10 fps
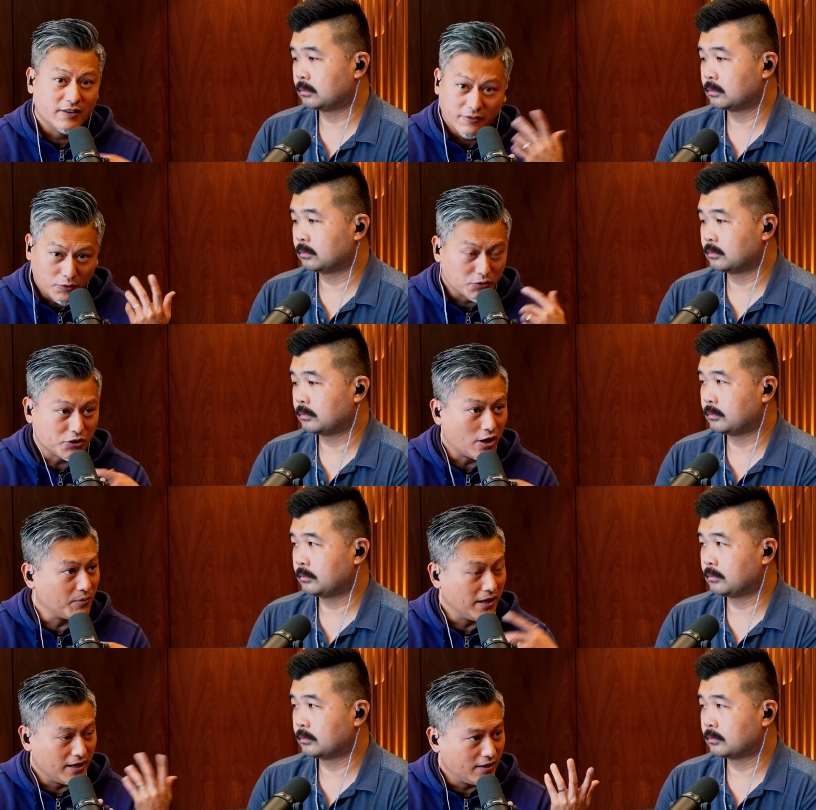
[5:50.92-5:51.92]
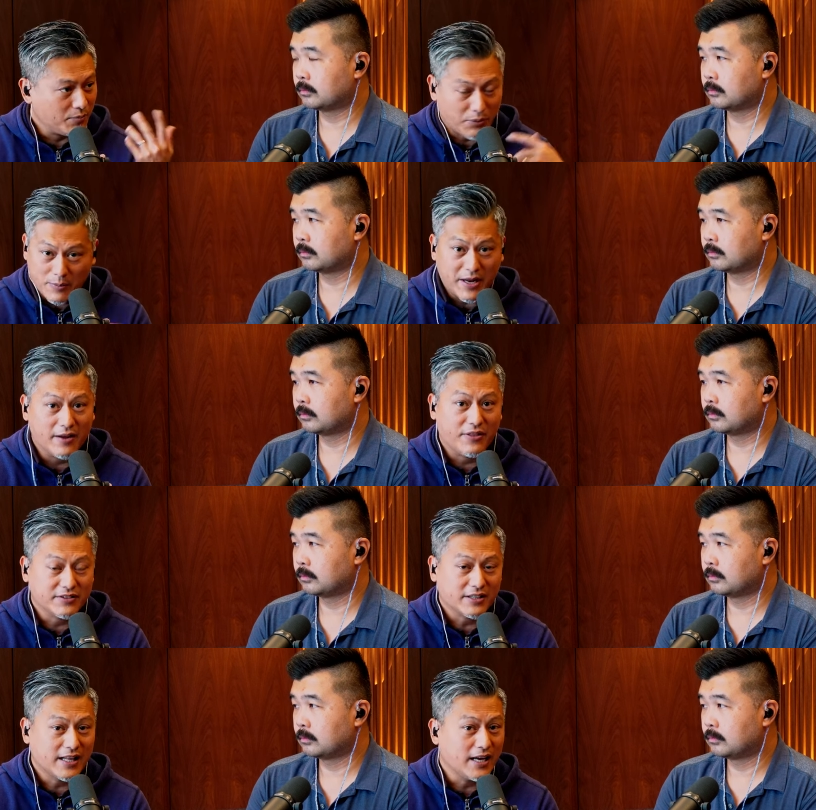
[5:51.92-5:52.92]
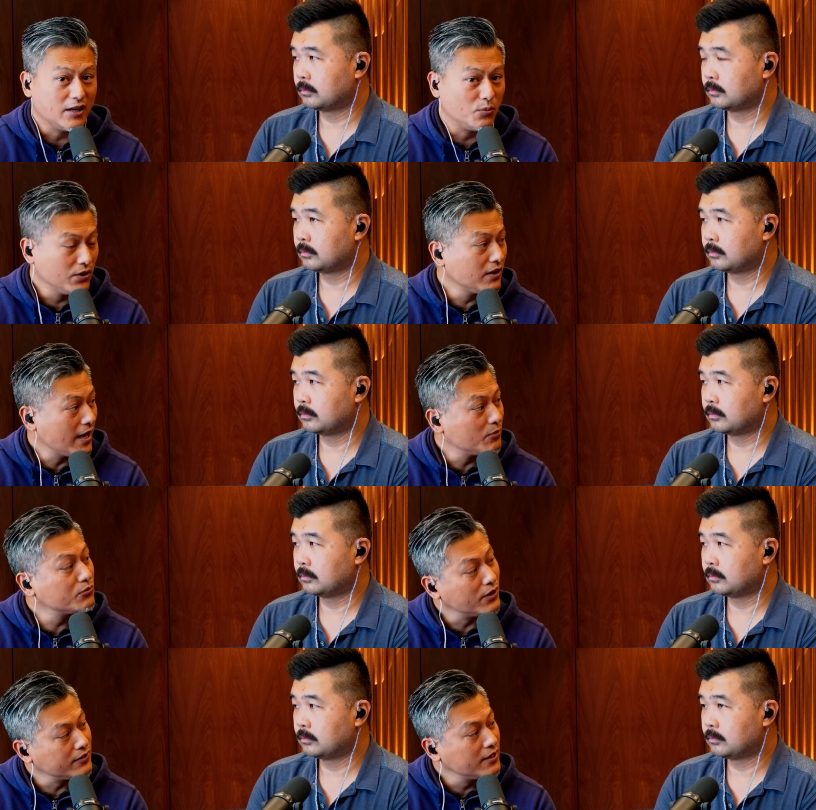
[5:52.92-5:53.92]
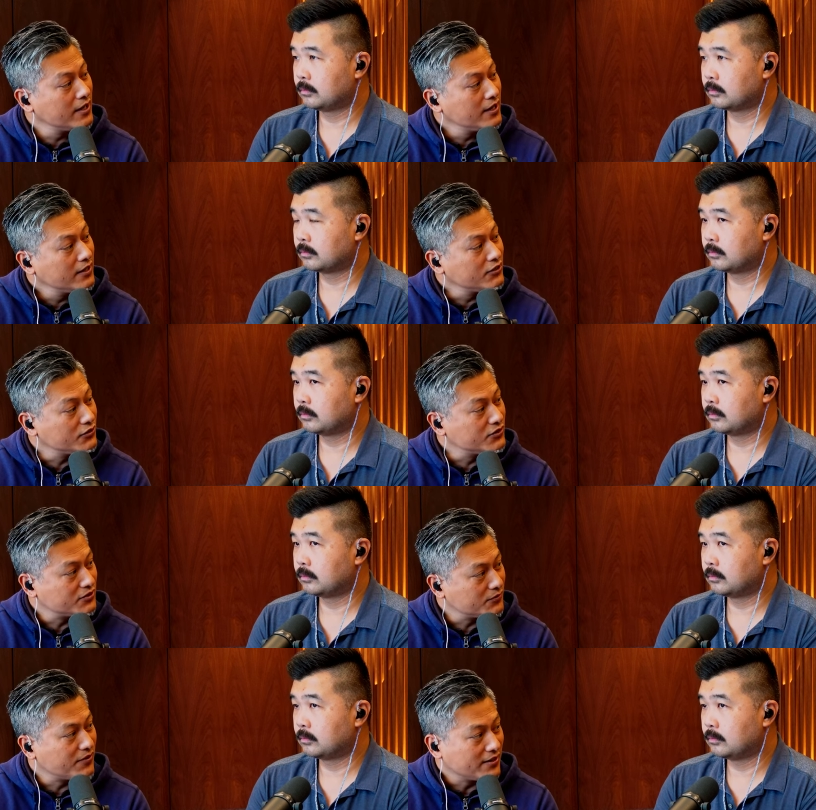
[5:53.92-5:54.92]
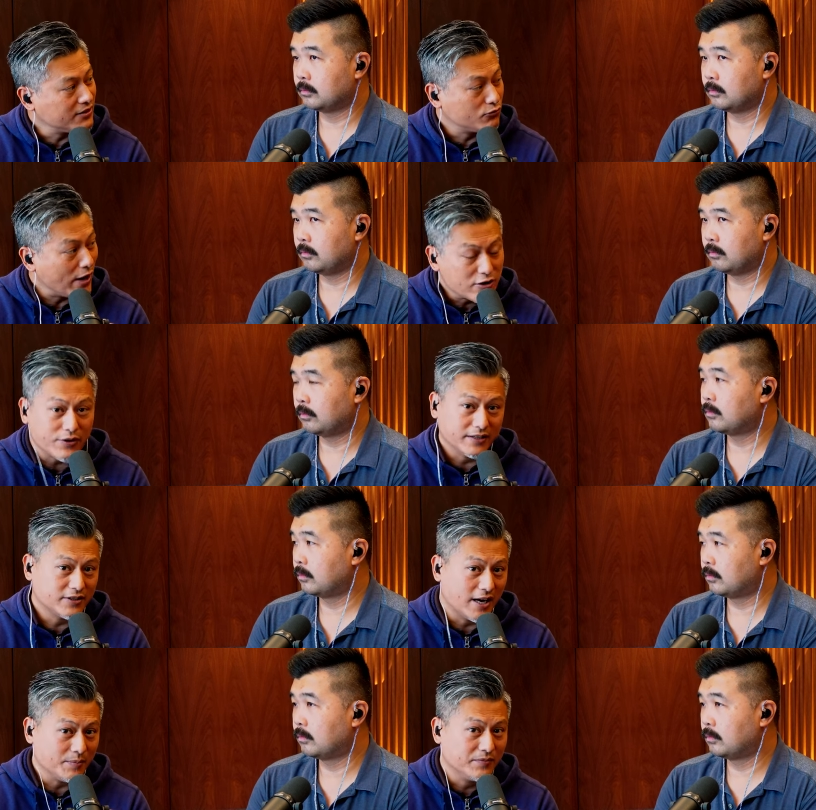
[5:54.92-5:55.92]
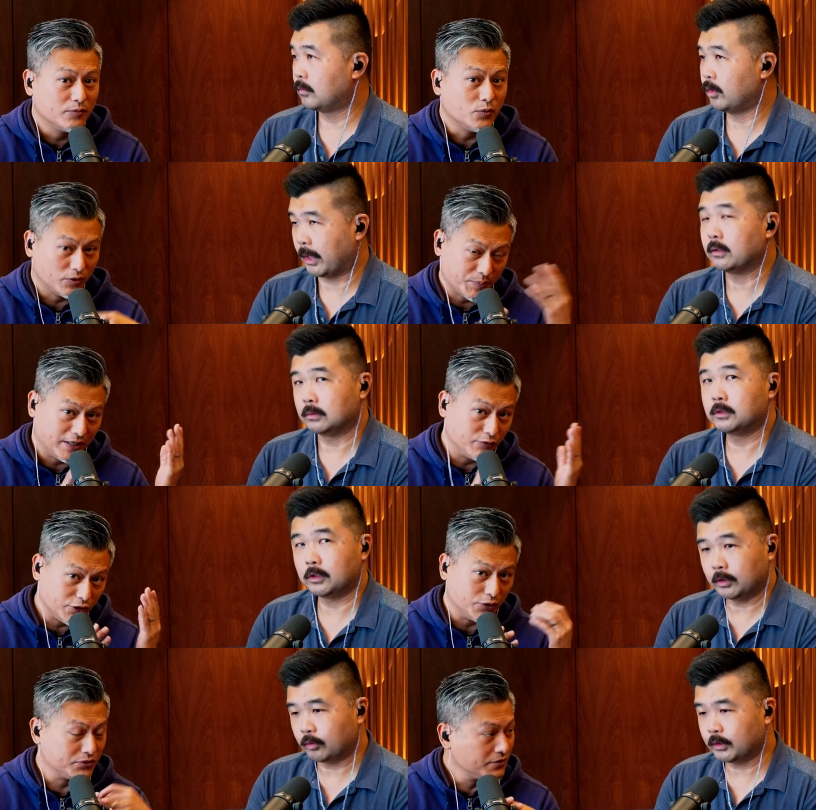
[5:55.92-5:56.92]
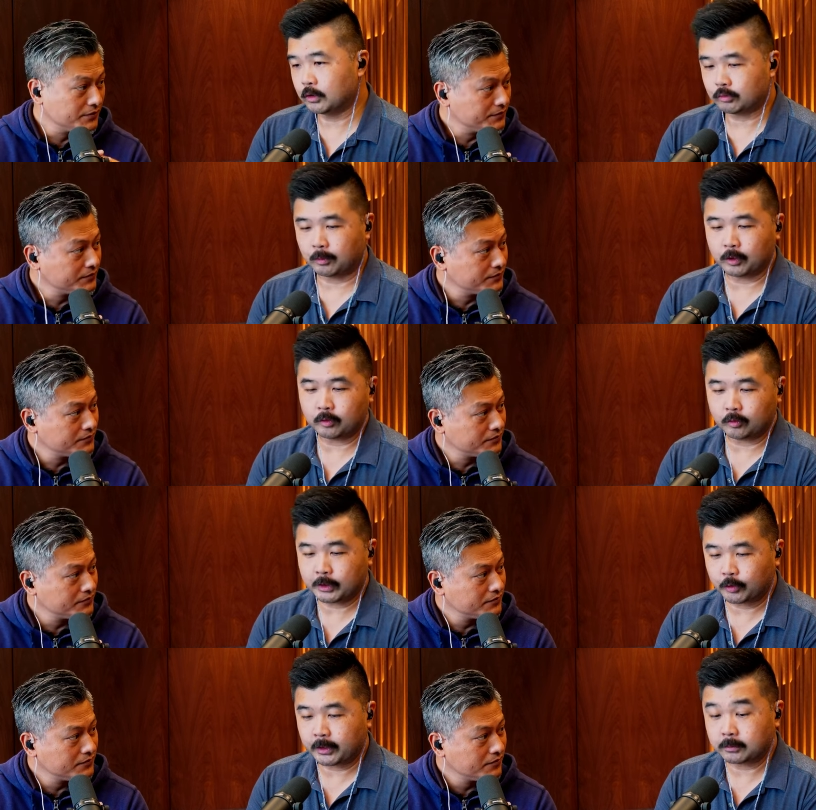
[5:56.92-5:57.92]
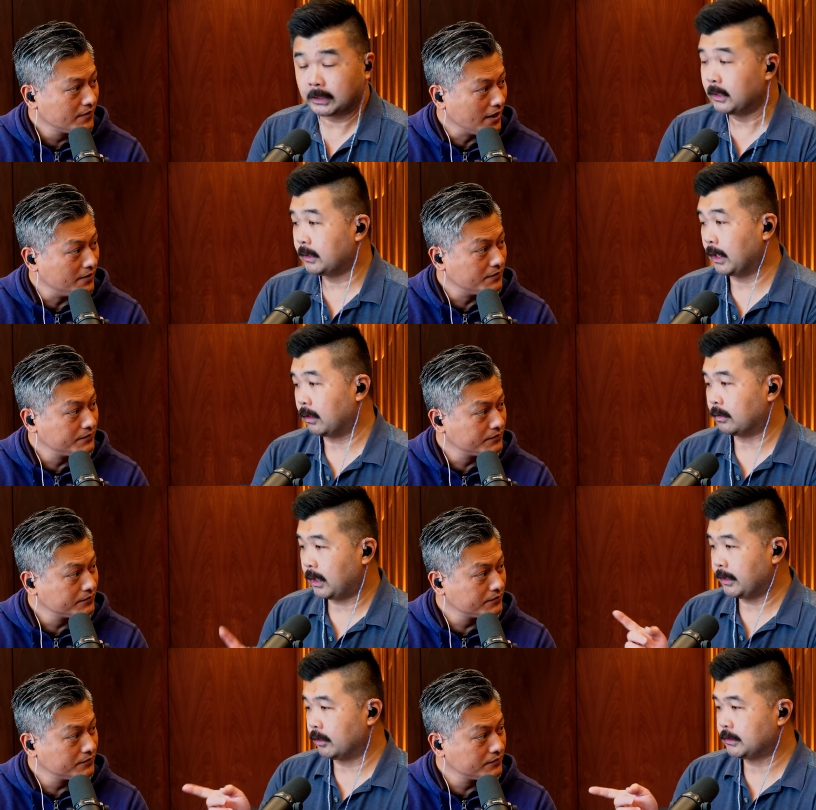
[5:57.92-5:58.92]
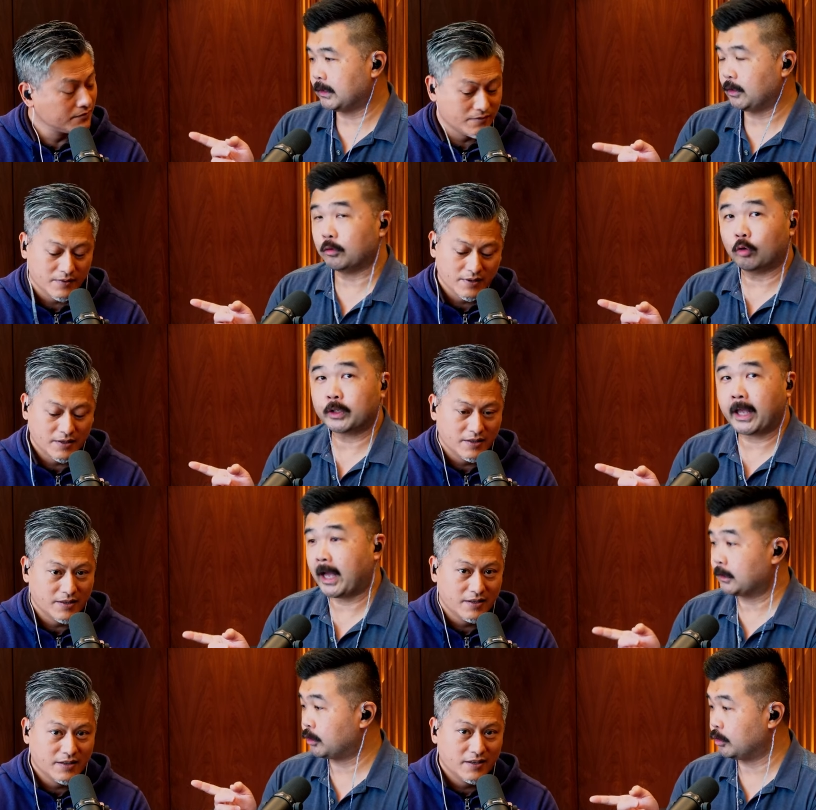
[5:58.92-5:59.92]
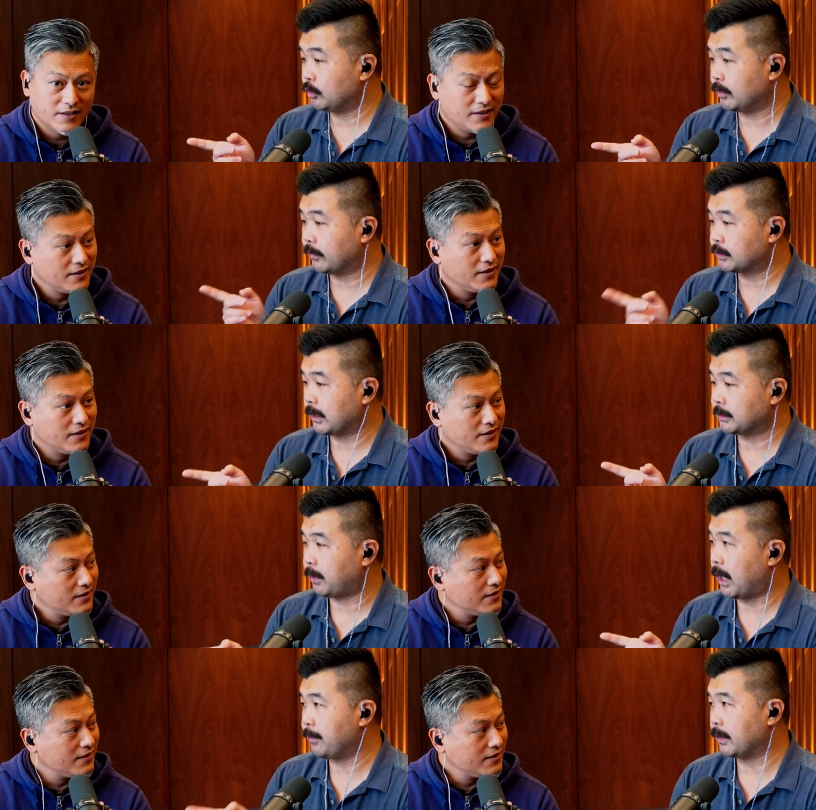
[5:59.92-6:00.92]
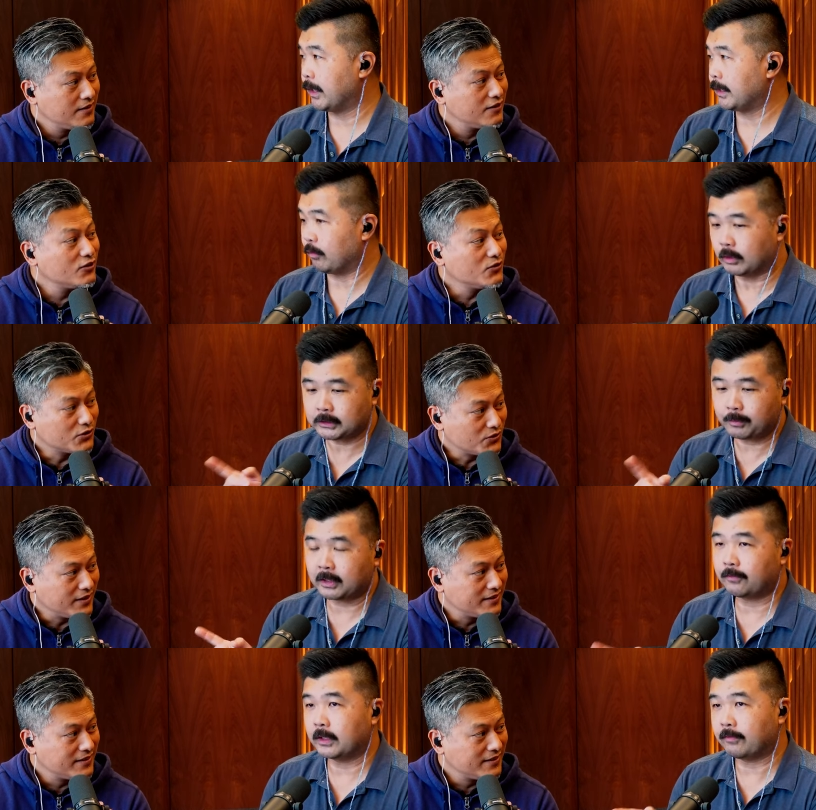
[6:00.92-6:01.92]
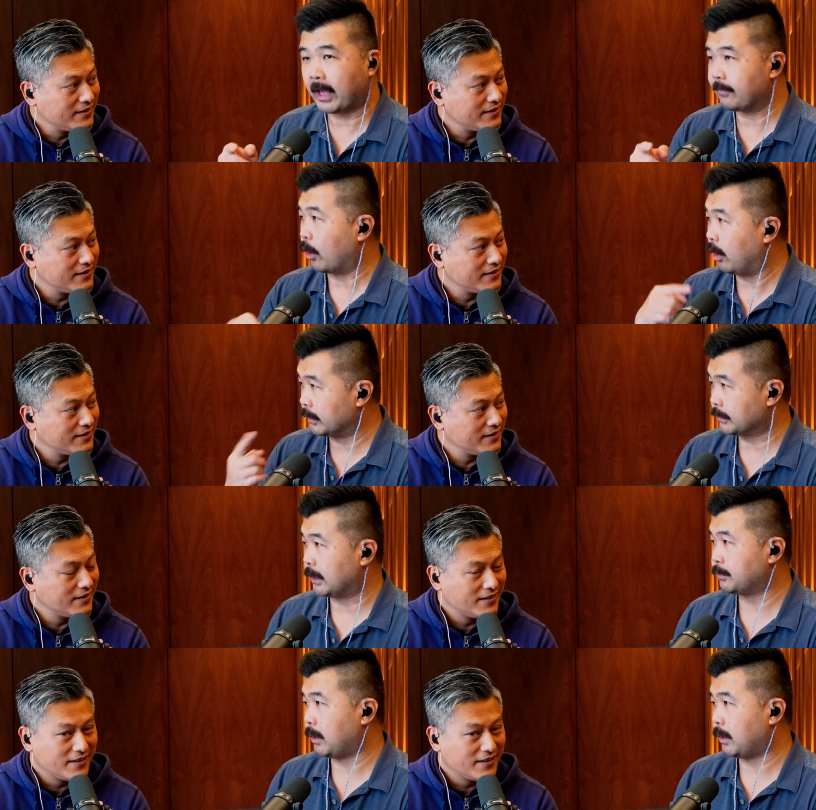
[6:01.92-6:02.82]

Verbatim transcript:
Speaker 1: uh, Photoshop, uh, Premiere, and things like that. It will help run the system faster. Rendering time okay. will be reduced. So it'll
Speaker 2: reduce rendering times. Yeah. Now, I noticed that you only had two of those slots populated. What's That's the benefit right. of having all the slots